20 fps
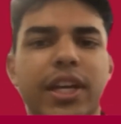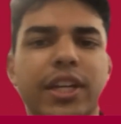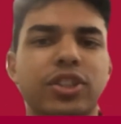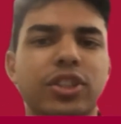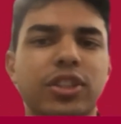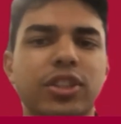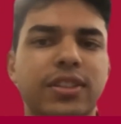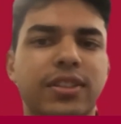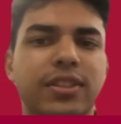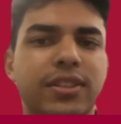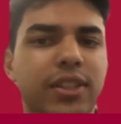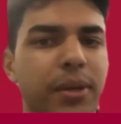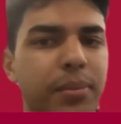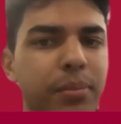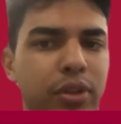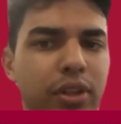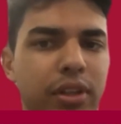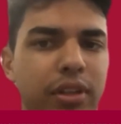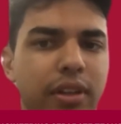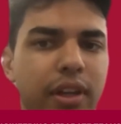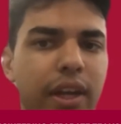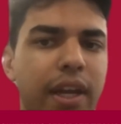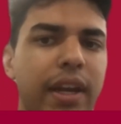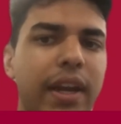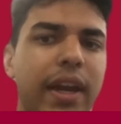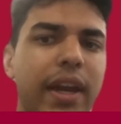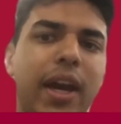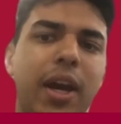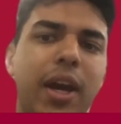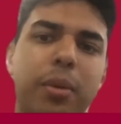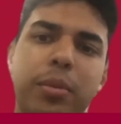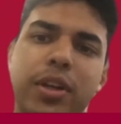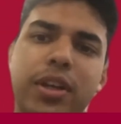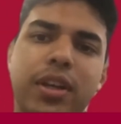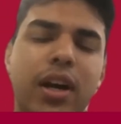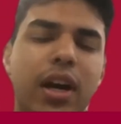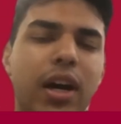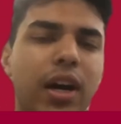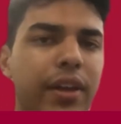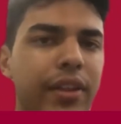engineers separate, and how
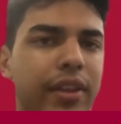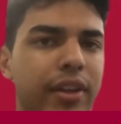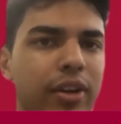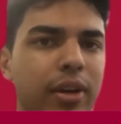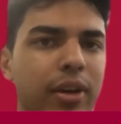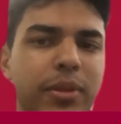many are there?